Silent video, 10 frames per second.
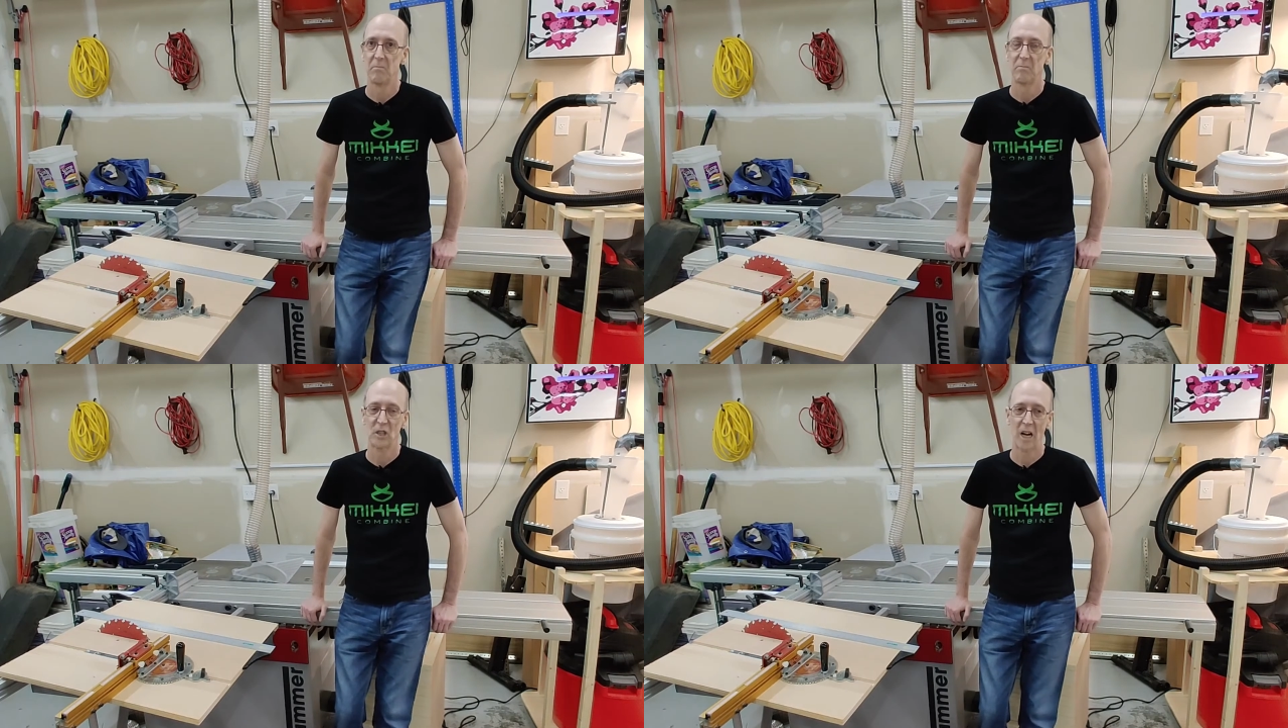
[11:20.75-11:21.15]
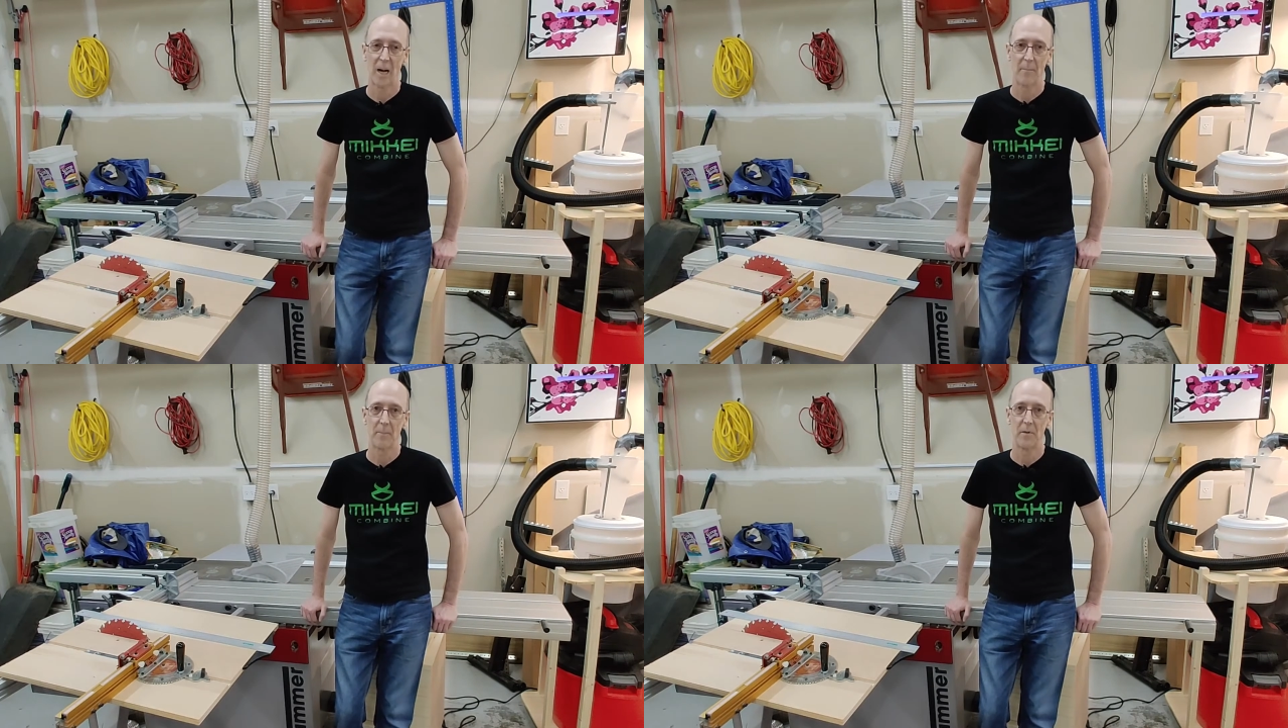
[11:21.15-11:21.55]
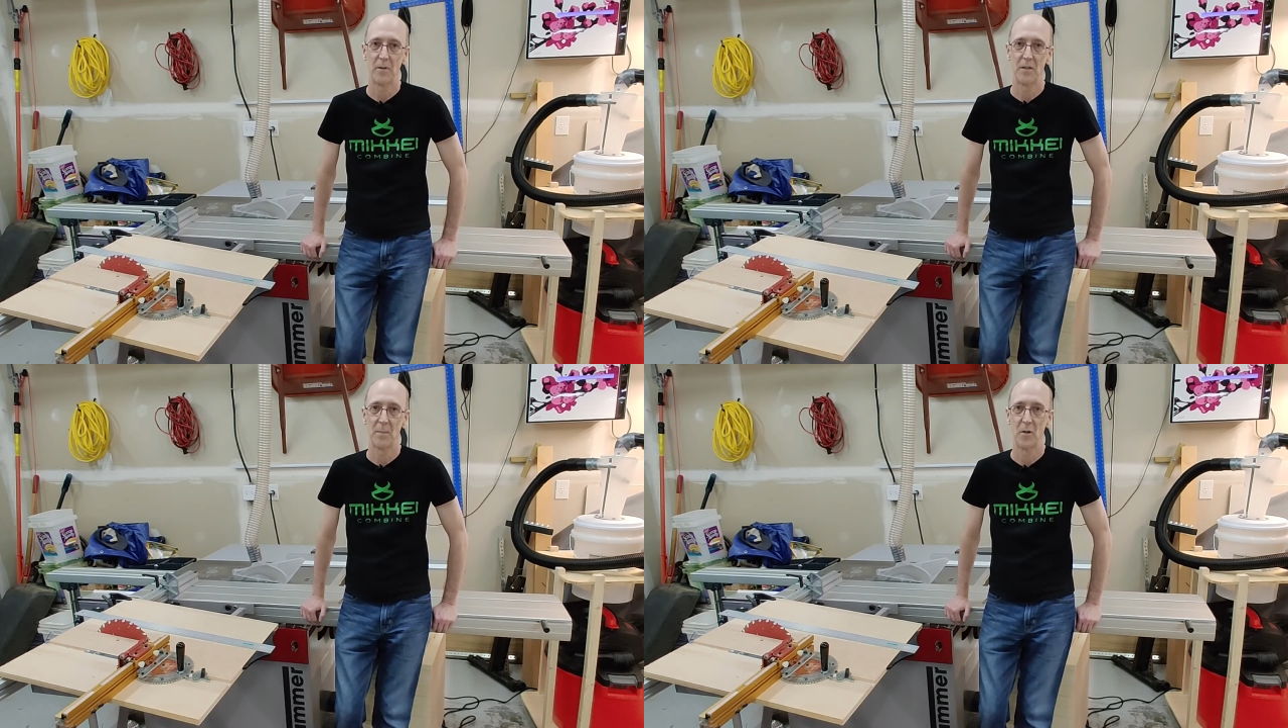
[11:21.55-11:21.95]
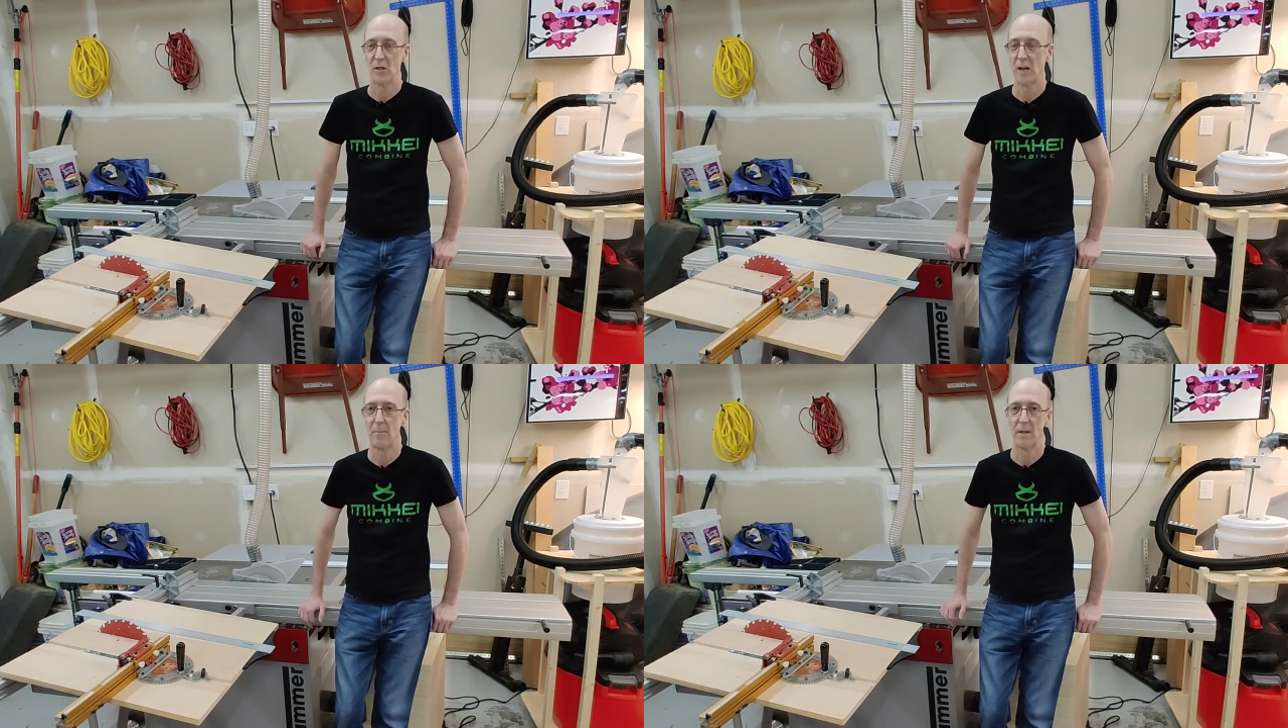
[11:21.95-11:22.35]
shop or the small
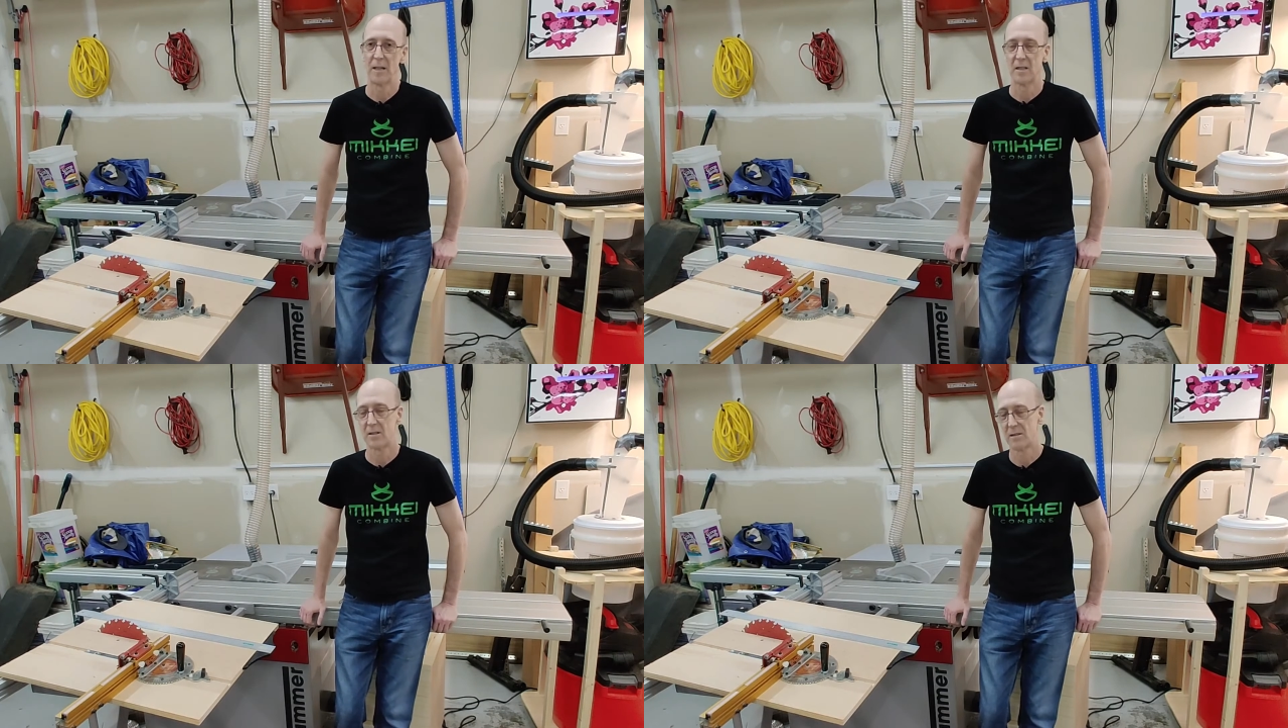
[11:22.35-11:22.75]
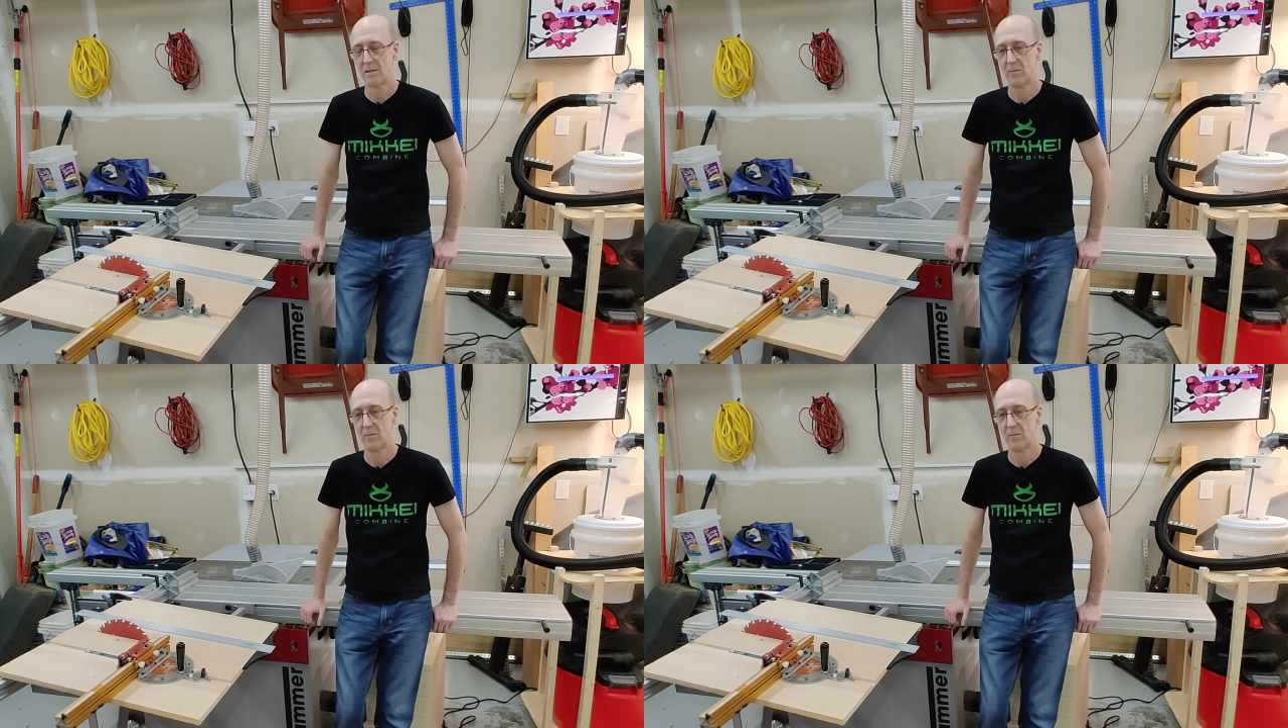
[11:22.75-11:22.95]
shop, that's